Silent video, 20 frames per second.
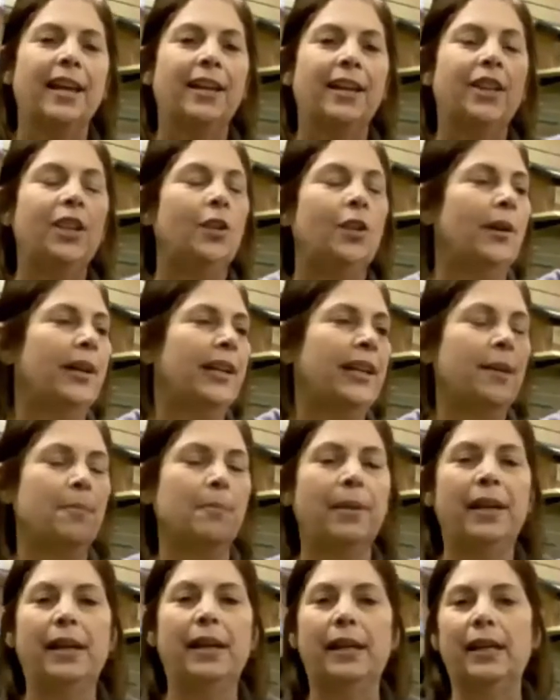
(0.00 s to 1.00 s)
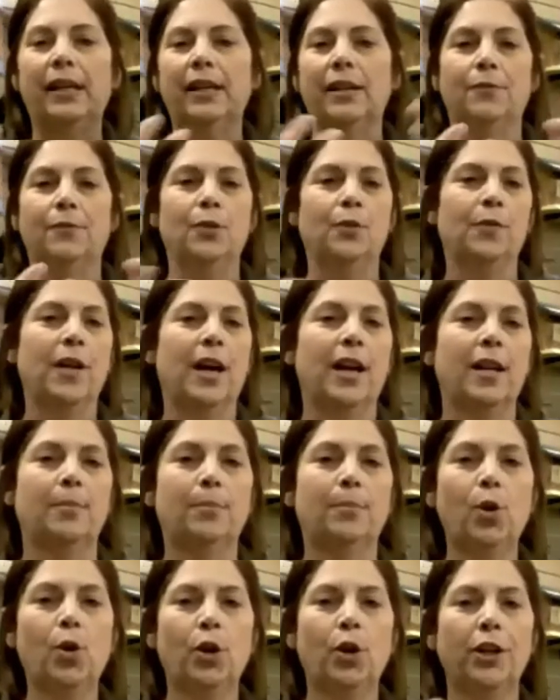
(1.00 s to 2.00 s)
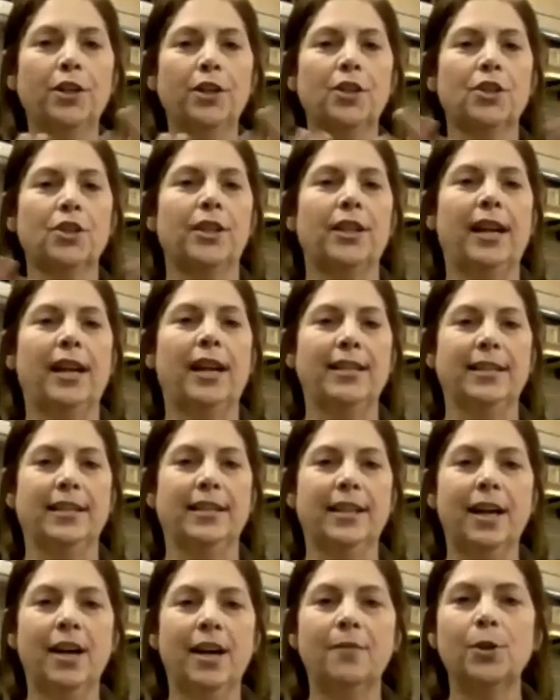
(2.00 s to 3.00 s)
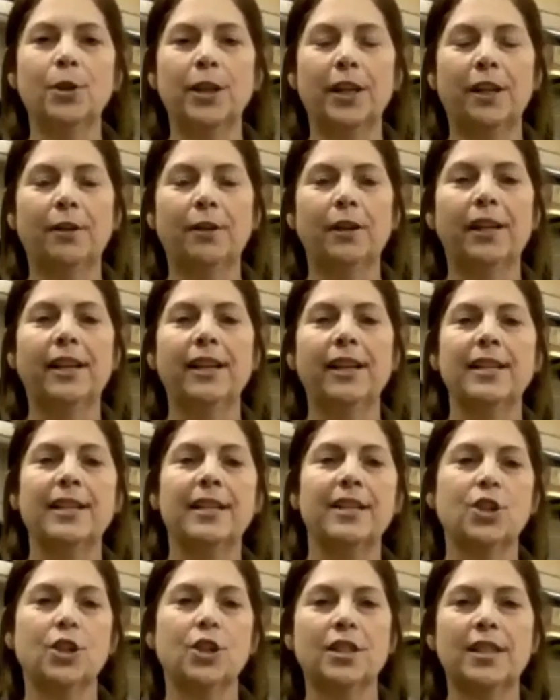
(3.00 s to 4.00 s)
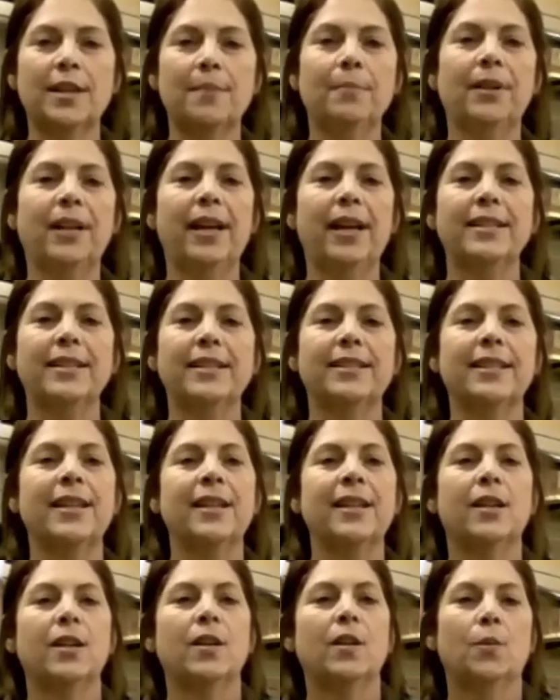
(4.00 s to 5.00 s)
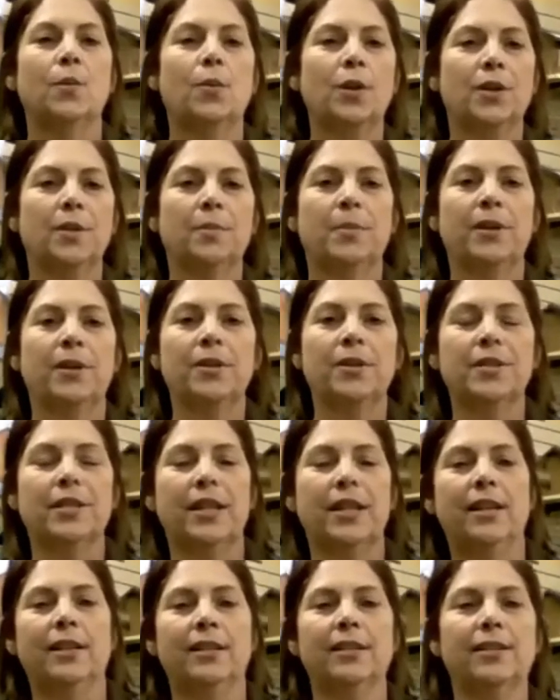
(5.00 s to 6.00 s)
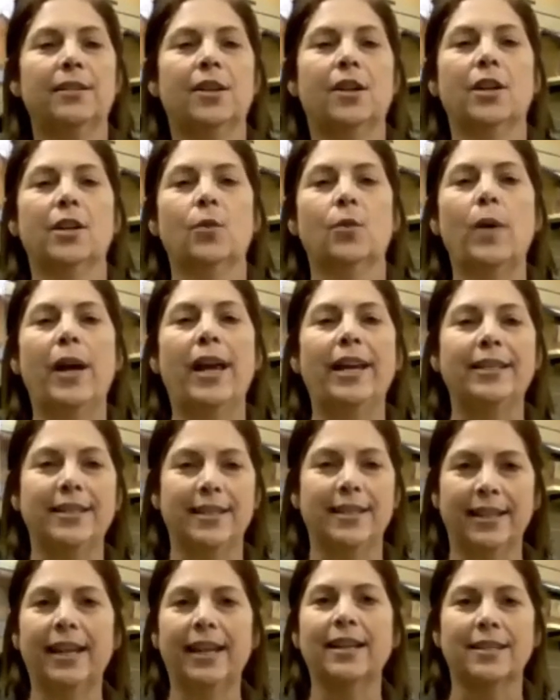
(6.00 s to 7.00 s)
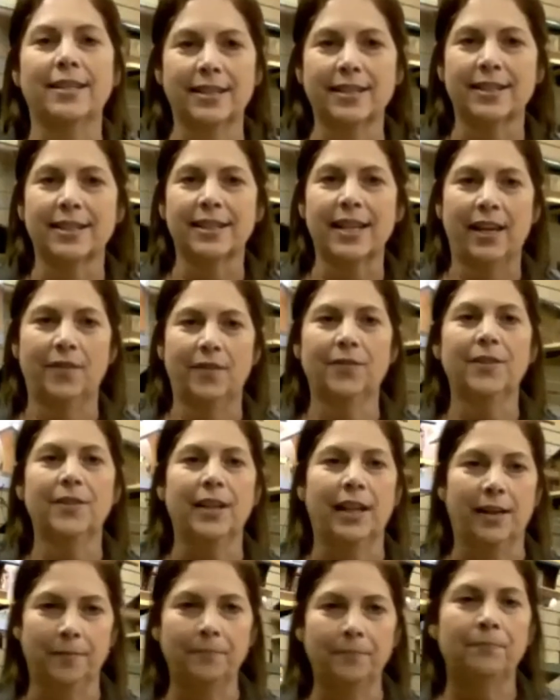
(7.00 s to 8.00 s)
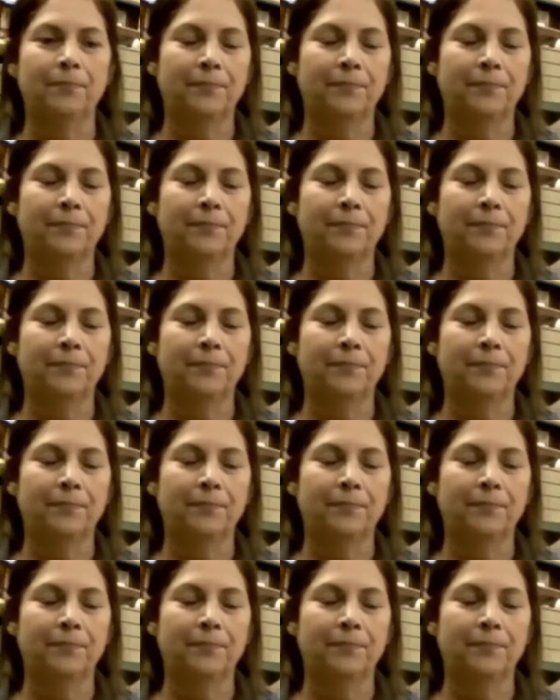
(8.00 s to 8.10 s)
You know, it can be if you've got a porch that has a covered area, just someplace where the birds can dart away to get to safety.